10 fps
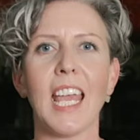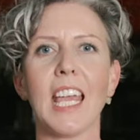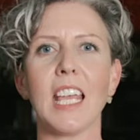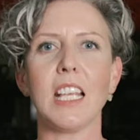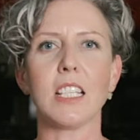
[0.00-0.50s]

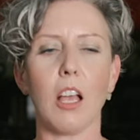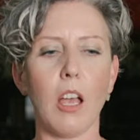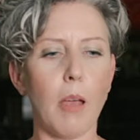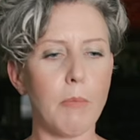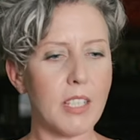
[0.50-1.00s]
is
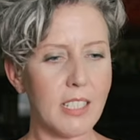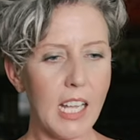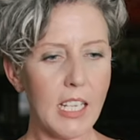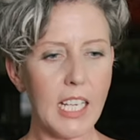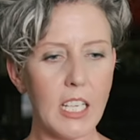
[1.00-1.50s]

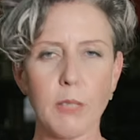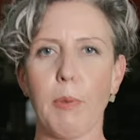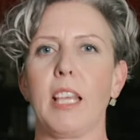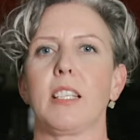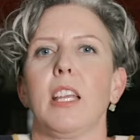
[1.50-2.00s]
standing in a
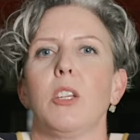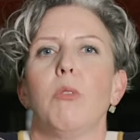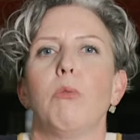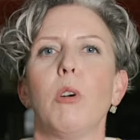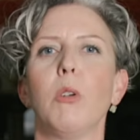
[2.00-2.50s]
space, can you
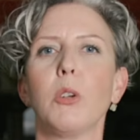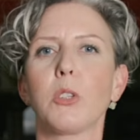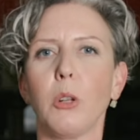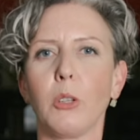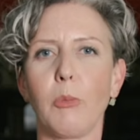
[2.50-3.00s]
roll your
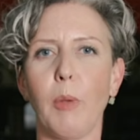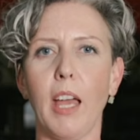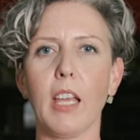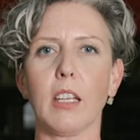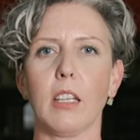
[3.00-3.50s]
shoulders
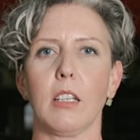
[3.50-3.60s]
back?